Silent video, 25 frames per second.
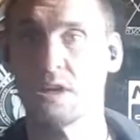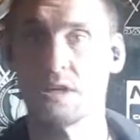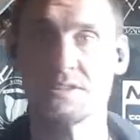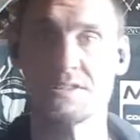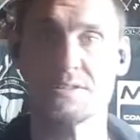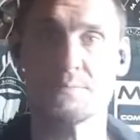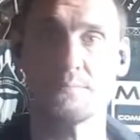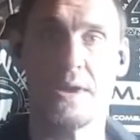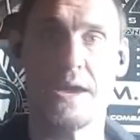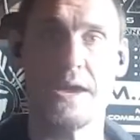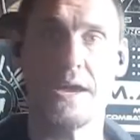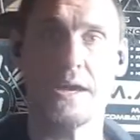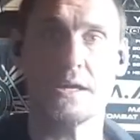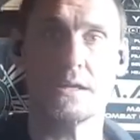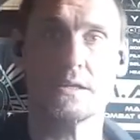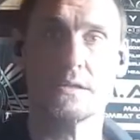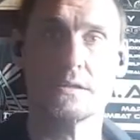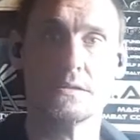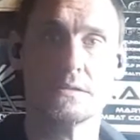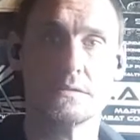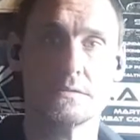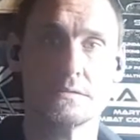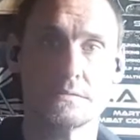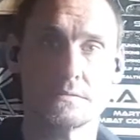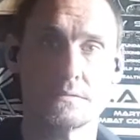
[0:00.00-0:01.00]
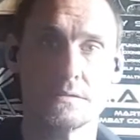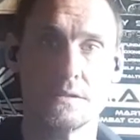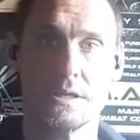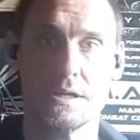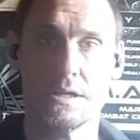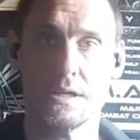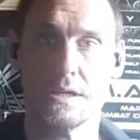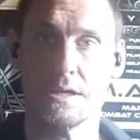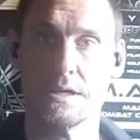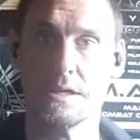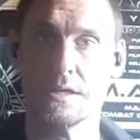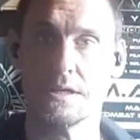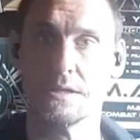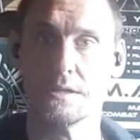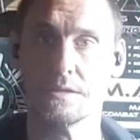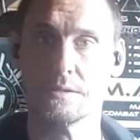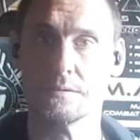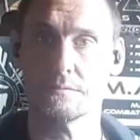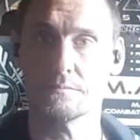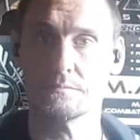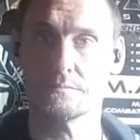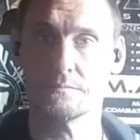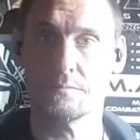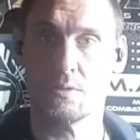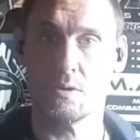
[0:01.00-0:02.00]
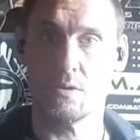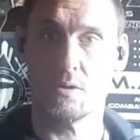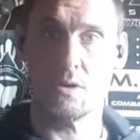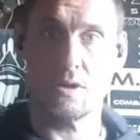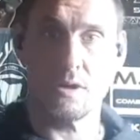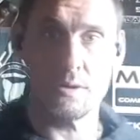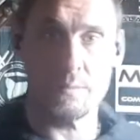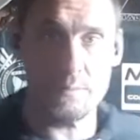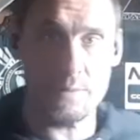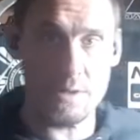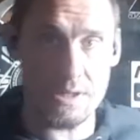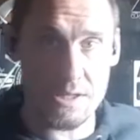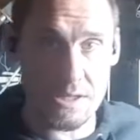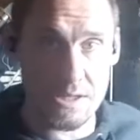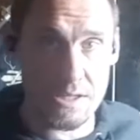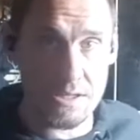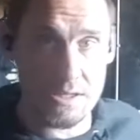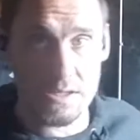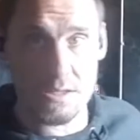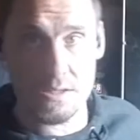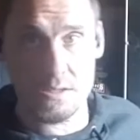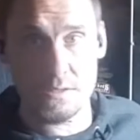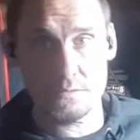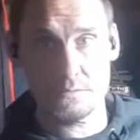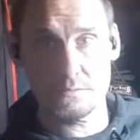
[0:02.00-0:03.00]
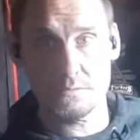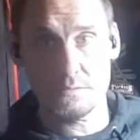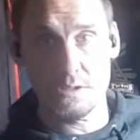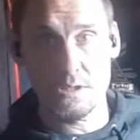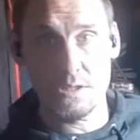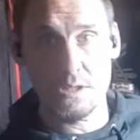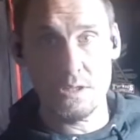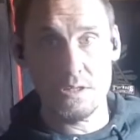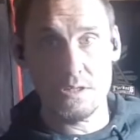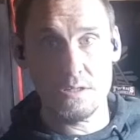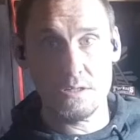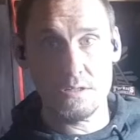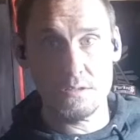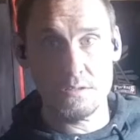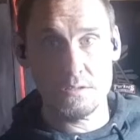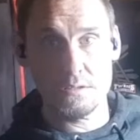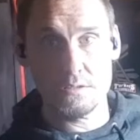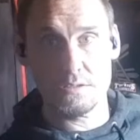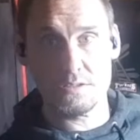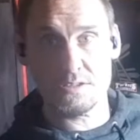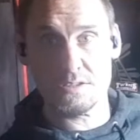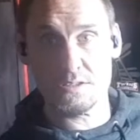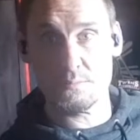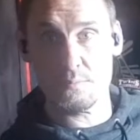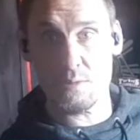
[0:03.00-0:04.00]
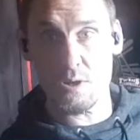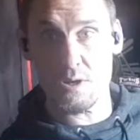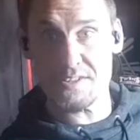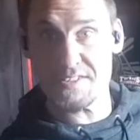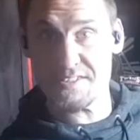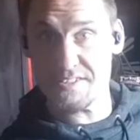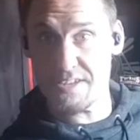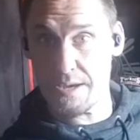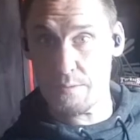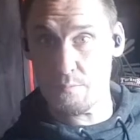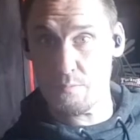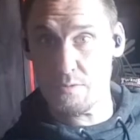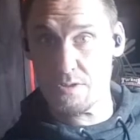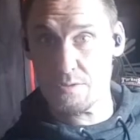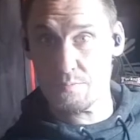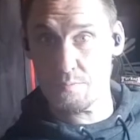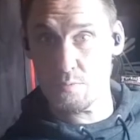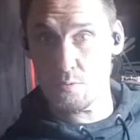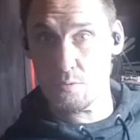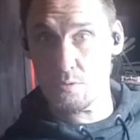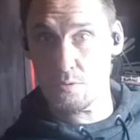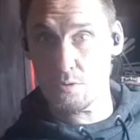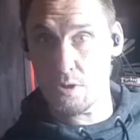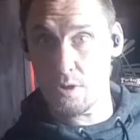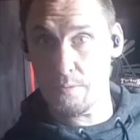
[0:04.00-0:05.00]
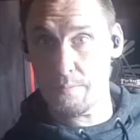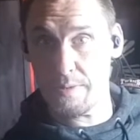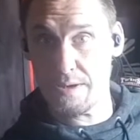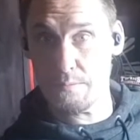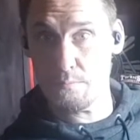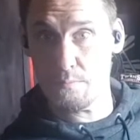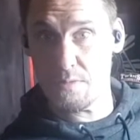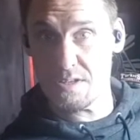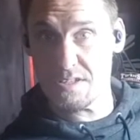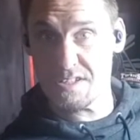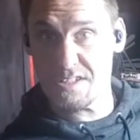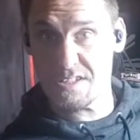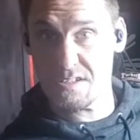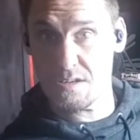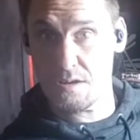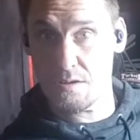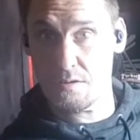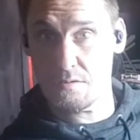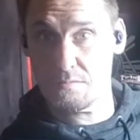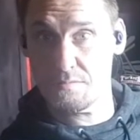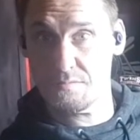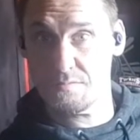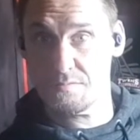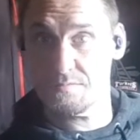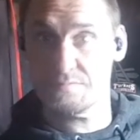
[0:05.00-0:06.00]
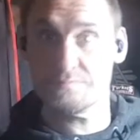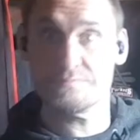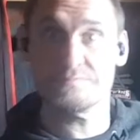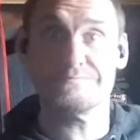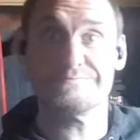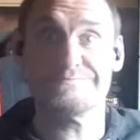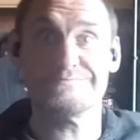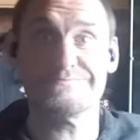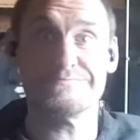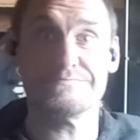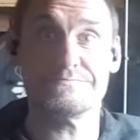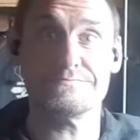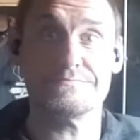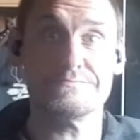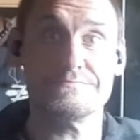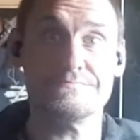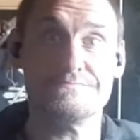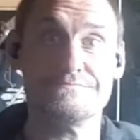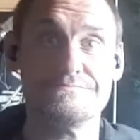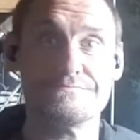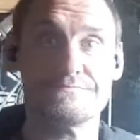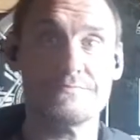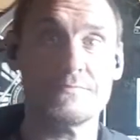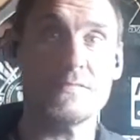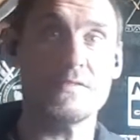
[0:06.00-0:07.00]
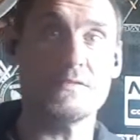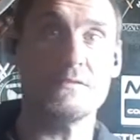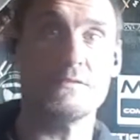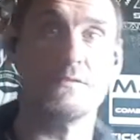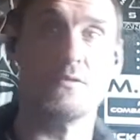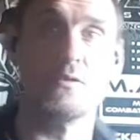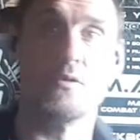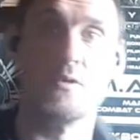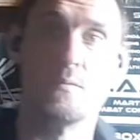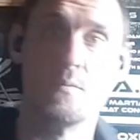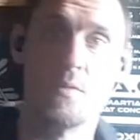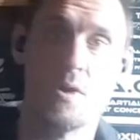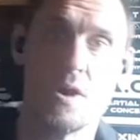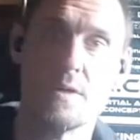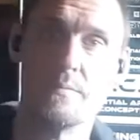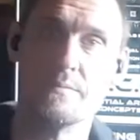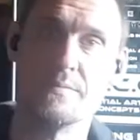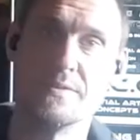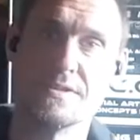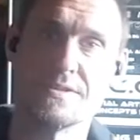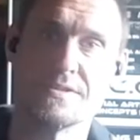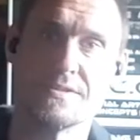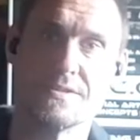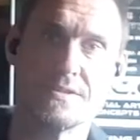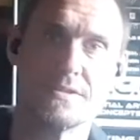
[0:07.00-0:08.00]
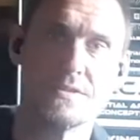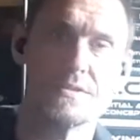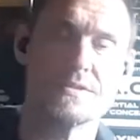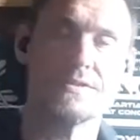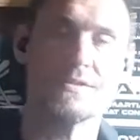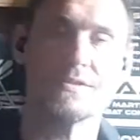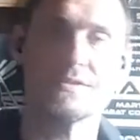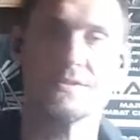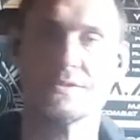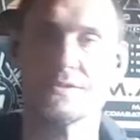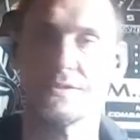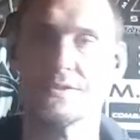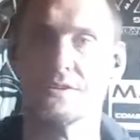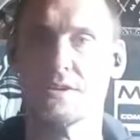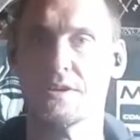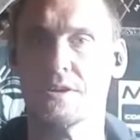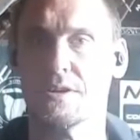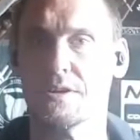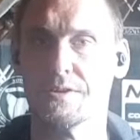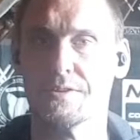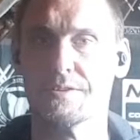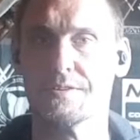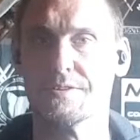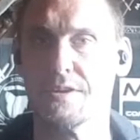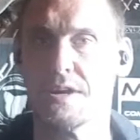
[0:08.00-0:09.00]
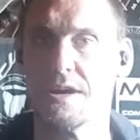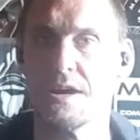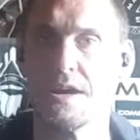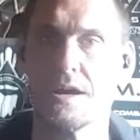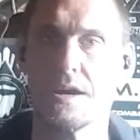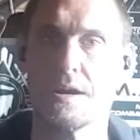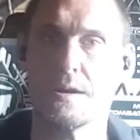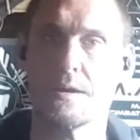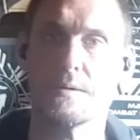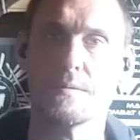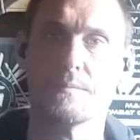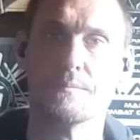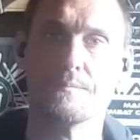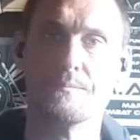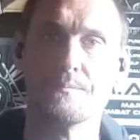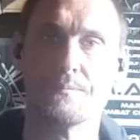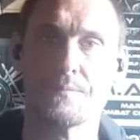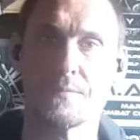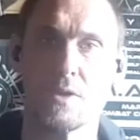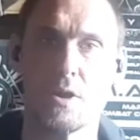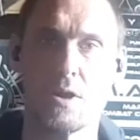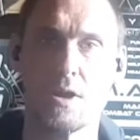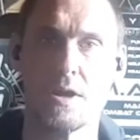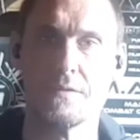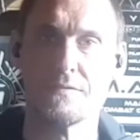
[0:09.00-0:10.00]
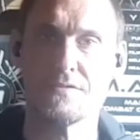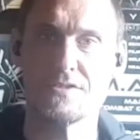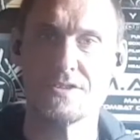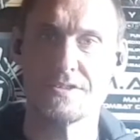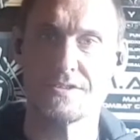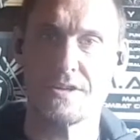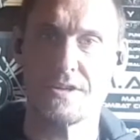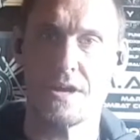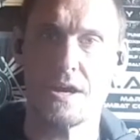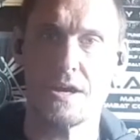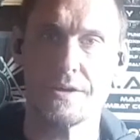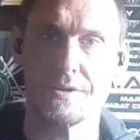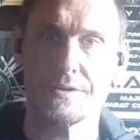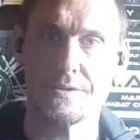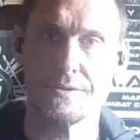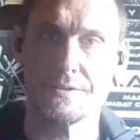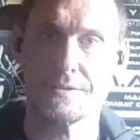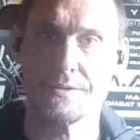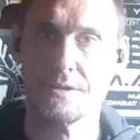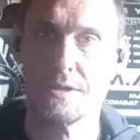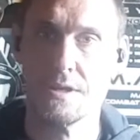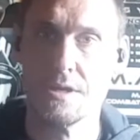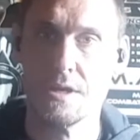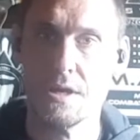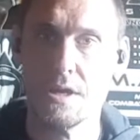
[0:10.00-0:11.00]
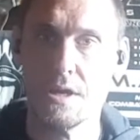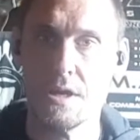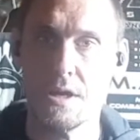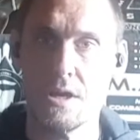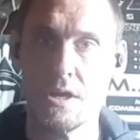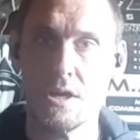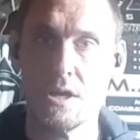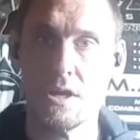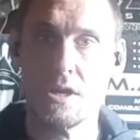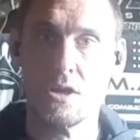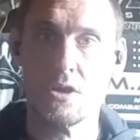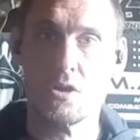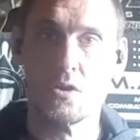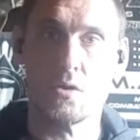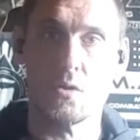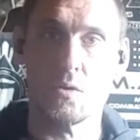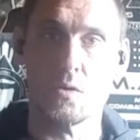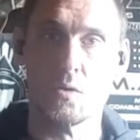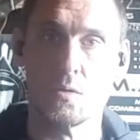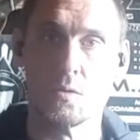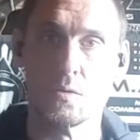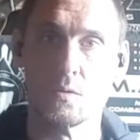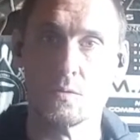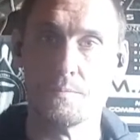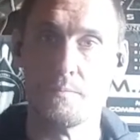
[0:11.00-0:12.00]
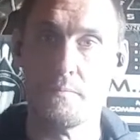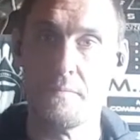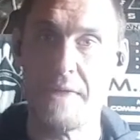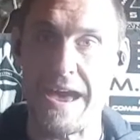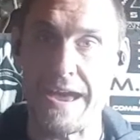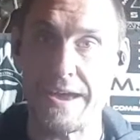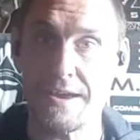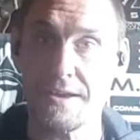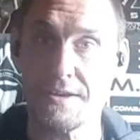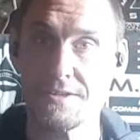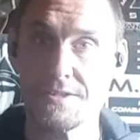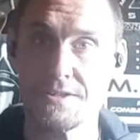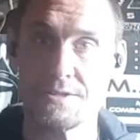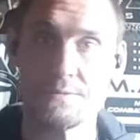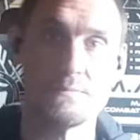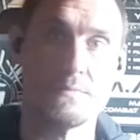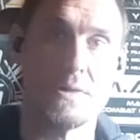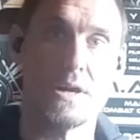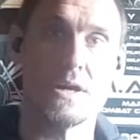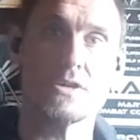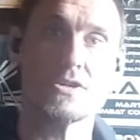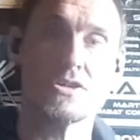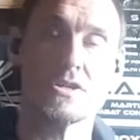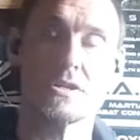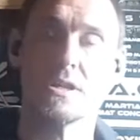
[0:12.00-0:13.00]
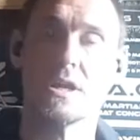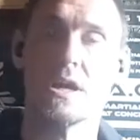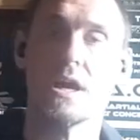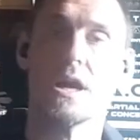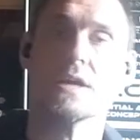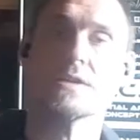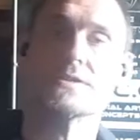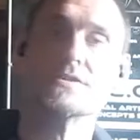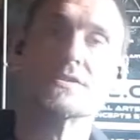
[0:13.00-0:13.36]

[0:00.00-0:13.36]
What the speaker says: Mack. Behind me here, this is my sandwich board I made myself for my business that I have started called MAX, Martial Arts